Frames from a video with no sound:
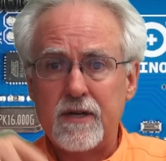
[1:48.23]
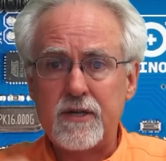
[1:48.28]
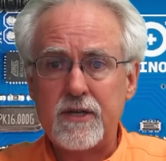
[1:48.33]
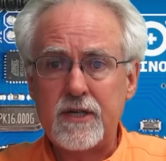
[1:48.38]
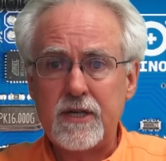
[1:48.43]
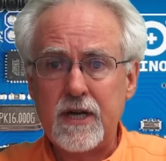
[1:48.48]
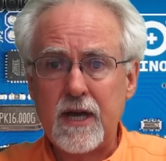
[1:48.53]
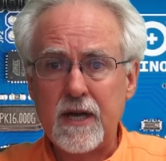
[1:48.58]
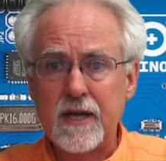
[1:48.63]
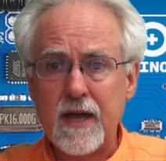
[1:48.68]

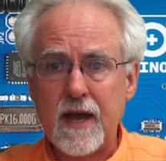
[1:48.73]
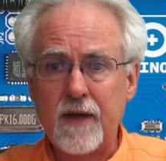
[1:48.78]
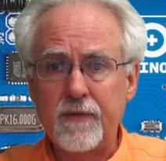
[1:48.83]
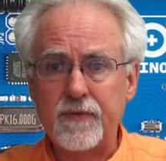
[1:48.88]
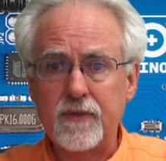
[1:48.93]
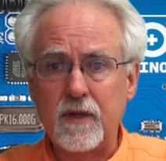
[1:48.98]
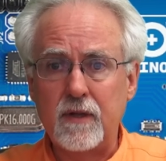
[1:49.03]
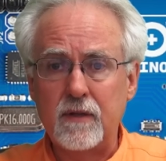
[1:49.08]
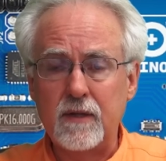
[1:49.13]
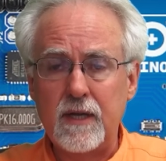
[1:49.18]
check
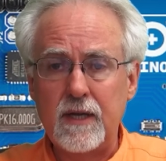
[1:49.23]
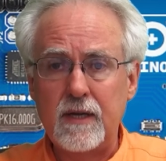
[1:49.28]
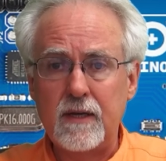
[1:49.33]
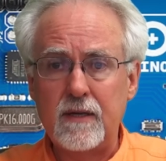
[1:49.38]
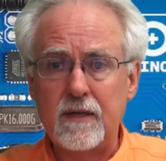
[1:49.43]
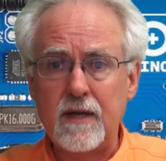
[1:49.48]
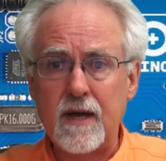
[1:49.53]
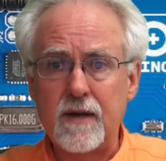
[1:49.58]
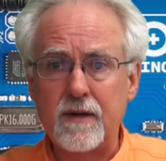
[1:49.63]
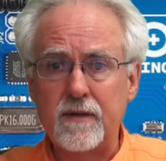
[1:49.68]
out the
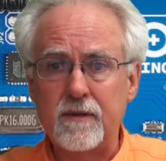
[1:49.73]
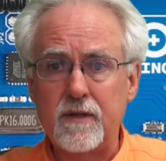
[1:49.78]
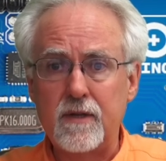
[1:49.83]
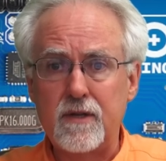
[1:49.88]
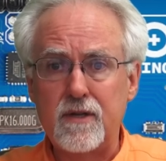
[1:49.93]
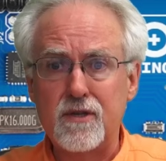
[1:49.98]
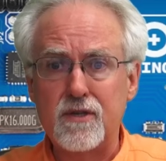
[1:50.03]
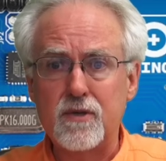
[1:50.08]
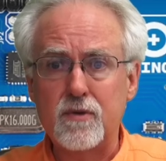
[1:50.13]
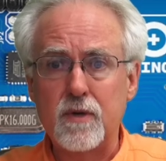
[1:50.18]
link down in the
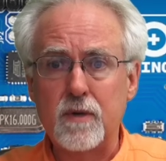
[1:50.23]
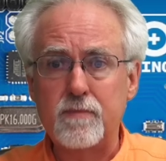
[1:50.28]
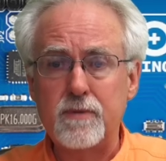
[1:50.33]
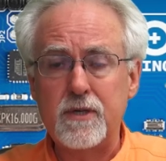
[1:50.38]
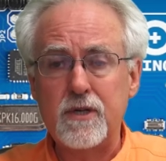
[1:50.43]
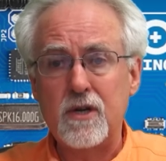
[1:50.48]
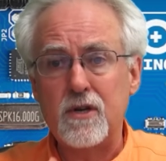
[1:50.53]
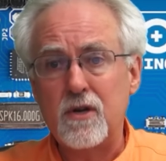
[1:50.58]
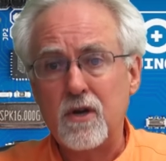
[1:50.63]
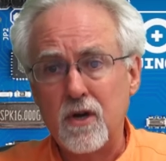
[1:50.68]

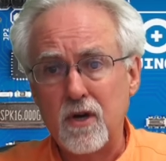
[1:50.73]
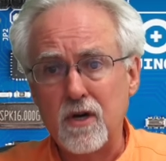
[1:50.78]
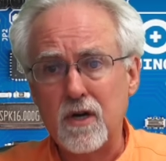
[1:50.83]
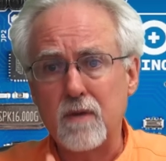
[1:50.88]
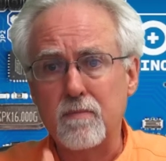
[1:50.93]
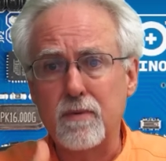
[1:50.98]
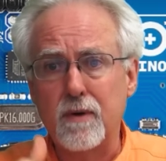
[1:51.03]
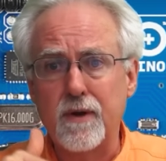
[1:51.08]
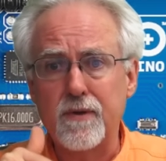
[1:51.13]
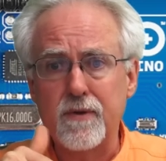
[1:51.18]
description. Hook
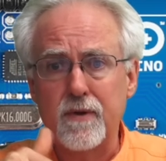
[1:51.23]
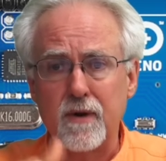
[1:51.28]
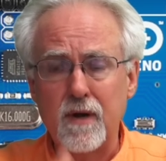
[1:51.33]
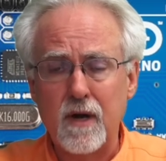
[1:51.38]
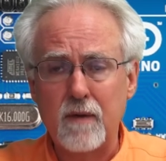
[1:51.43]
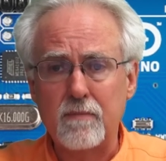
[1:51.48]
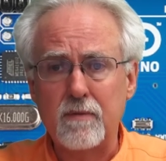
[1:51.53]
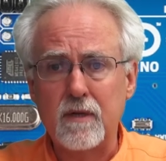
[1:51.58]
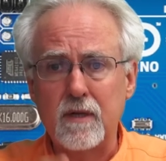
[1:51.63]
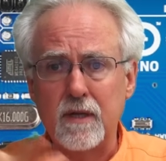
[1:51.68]
a brother
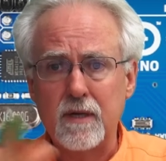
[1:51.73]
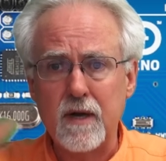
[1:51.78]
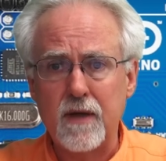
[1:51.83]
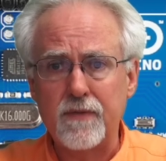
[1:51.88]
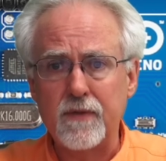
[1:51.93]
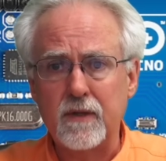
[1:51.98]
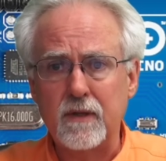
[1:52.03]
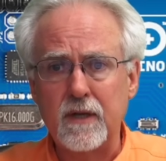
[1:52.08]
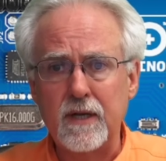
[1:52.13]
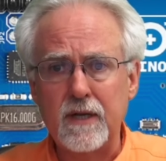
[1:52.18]
up, click
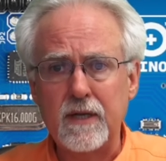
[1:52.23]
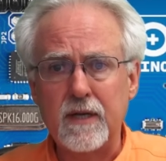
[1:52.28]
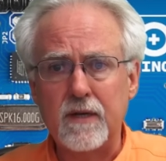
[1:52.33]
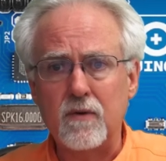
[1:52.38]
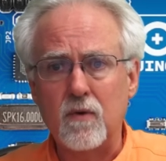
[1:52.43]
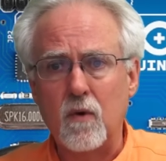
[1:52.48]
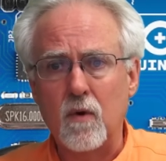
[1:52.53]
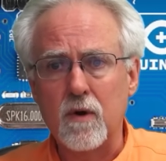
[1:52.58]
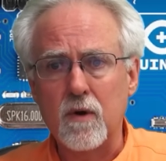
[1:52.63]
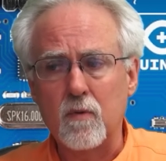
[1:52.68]
on the link and
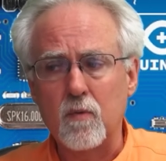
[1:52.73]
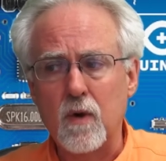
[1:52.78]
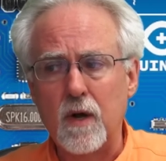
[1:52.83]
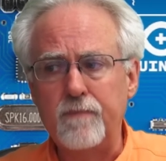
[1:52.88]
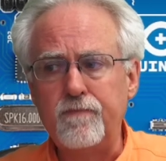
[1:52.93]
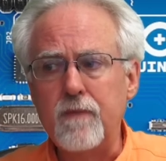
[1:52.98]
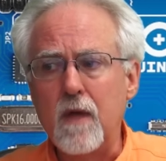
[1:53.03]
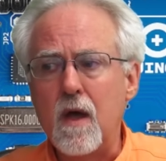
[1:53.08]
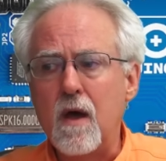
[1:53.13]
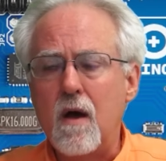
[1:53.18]
order
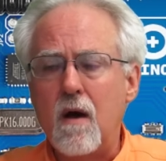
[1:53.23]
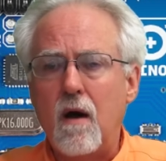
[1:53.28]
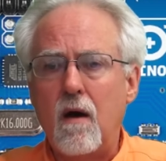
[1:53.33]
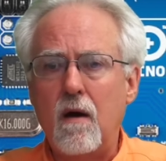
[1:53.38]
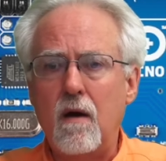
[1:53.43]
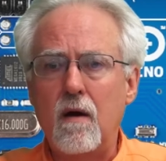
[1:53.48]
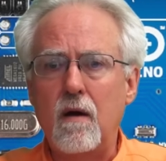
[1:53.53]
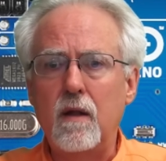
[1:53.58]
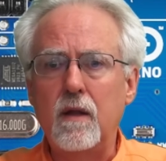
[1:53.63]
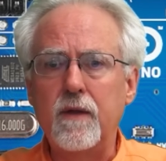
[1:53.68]
one.
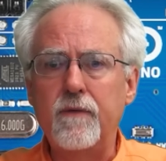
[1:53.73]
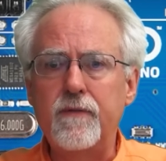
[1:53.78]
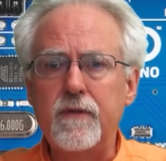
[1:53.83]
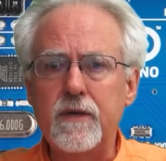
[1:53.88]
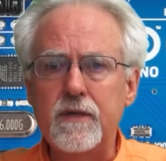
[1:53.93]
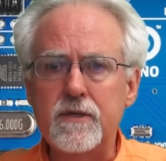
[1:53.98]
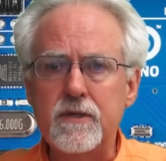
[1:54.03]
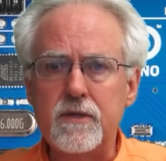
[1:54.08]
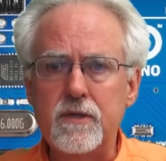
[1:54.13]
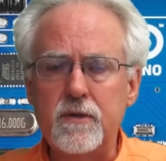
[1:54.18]
All of
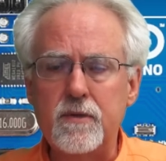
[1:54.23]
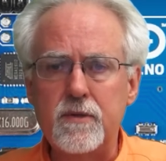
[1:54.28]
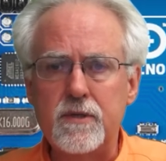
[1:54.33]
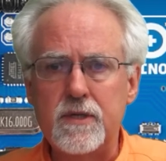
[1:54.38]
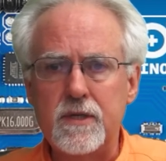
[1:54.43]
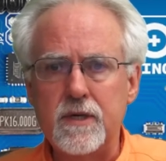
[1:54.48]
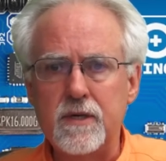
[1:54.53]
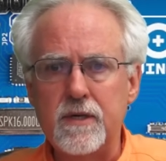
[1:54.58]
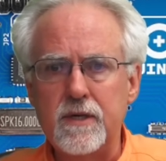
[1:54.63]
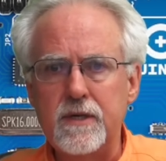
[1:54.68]
this new
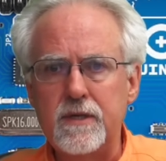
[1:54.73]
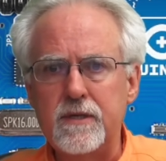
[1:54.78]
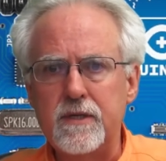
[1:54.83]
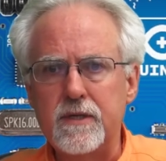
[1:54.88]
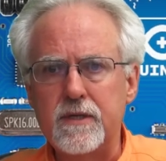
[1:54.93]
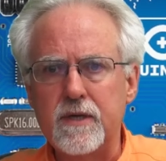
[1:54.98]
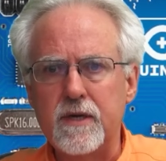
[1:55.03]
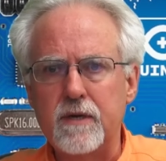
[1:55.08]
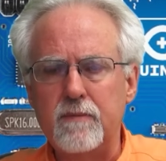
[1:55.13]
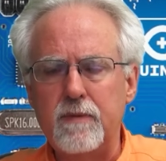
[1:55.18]
series
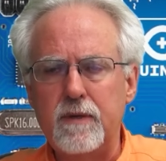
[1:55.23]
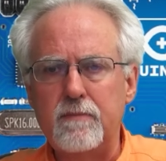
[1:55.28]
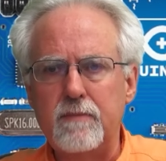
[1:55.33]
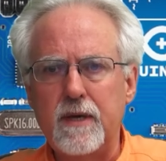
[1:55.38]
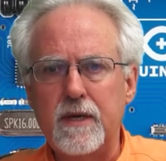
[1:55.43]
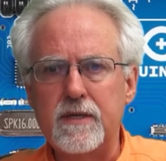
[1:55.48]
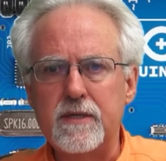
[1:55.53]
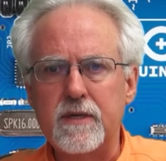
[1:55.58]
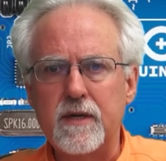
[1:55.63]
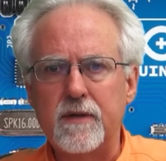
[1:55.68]
is going to be
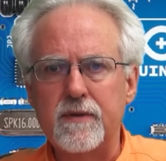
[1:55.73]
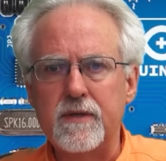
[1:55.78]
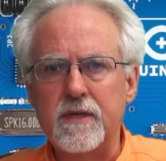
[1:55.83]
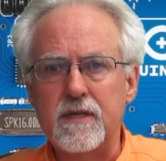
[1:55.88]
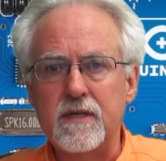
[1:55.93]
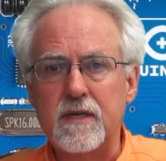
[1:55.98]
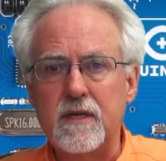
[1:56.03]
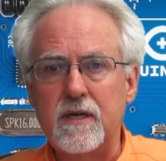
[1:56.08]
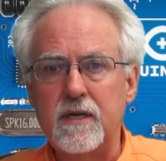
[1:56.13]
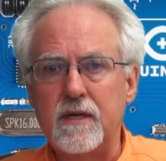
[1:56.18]
based on
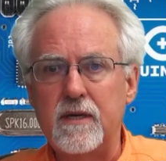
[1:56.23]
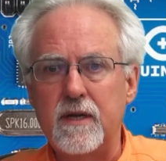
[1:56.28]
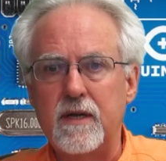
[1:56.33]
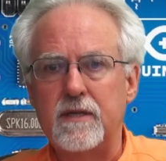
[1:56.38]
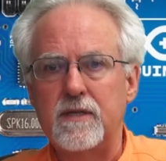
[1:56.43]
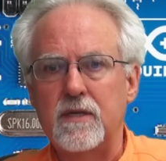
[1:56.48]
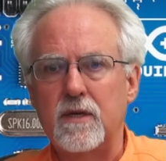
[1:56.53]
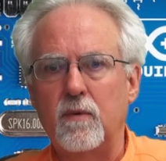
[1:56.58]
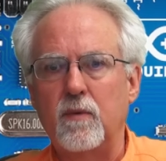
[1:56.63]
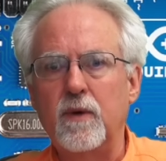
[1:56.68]
this kit,
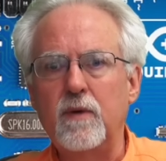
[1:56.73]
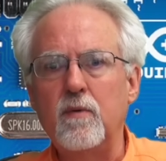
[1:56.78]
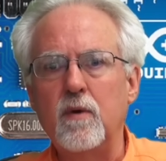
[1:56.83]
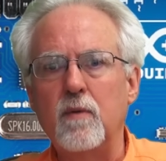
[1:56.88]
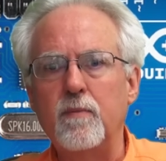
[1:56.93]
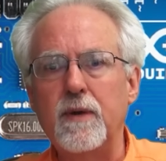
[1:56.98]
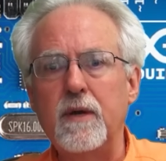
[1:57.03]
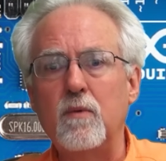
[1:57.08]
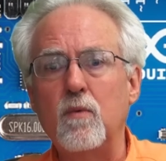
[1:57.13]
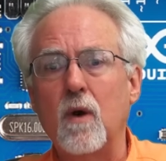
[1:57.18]
and so we will
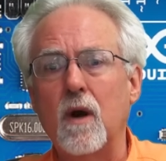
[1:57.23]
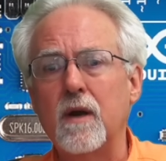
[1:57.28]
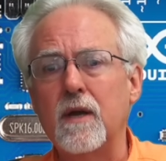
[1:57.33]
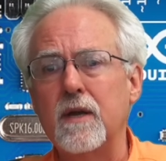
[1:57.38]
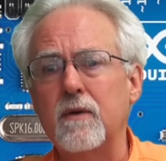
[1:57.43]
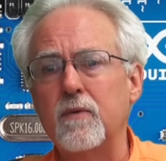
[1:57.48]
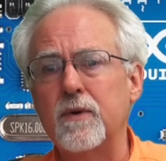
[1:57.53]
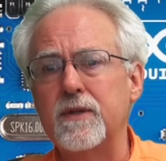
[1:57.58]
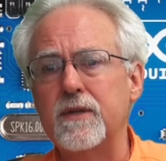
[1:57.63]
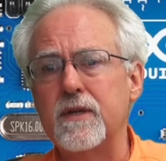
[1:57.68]
be
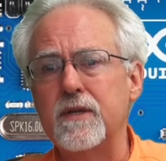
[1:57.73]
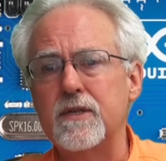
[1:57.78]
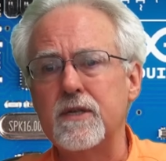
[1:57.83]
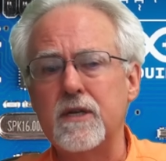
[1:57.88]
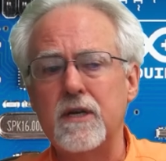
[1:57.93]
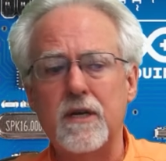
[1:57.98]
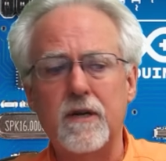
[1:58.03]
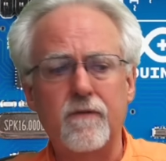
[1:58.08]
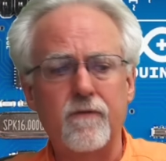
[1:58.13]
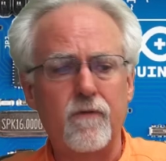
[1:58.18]
working with this
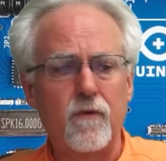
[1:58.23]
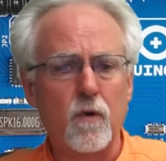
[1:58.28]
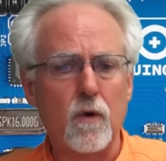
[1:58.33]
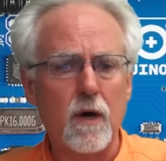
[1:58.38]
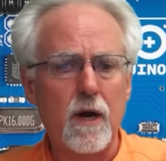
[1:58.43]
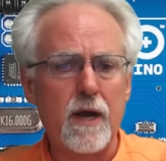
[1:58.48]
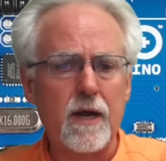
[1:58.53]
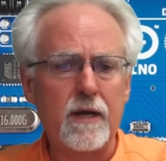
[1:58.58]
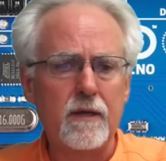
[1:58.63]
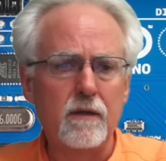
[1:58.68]
kit for
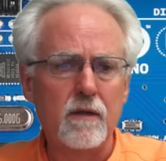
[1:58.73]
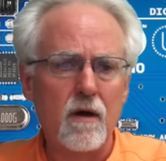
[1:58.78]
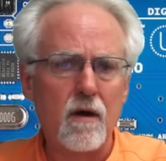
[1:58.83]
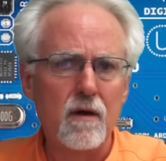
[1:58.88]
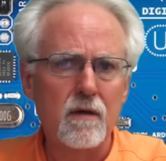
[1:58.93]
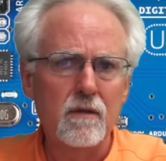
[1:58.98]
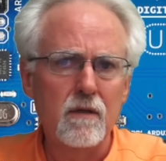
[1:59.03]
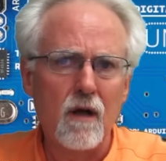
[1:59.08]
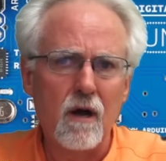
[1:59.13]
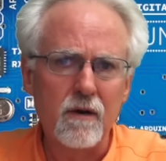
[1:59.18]
a
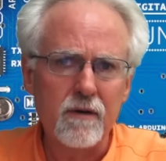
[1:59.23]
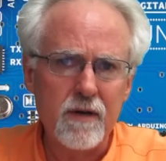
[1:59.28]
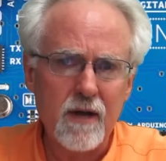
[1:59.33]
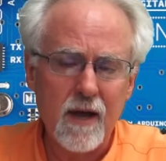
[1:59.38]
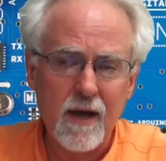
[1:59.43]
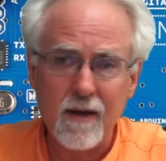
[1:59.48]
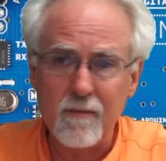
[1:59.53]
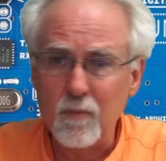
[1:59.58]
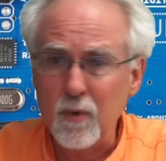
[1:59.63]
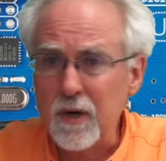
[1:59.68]
long, long
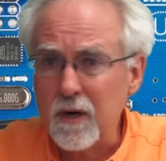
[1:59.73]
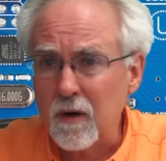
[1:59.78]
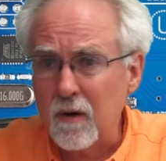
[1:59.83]
time. We